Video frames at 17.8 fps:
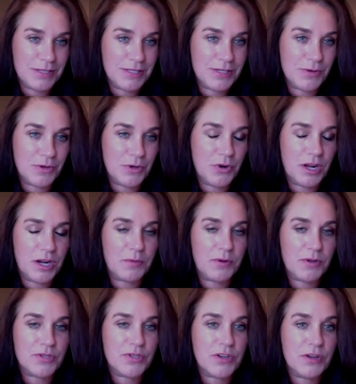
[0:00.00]
It's so
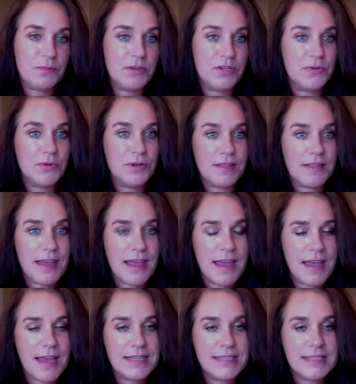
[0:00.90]
incredible. So I've been doing
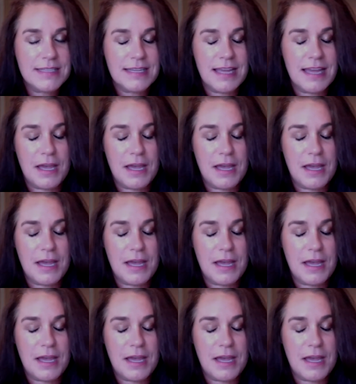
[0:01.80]
that.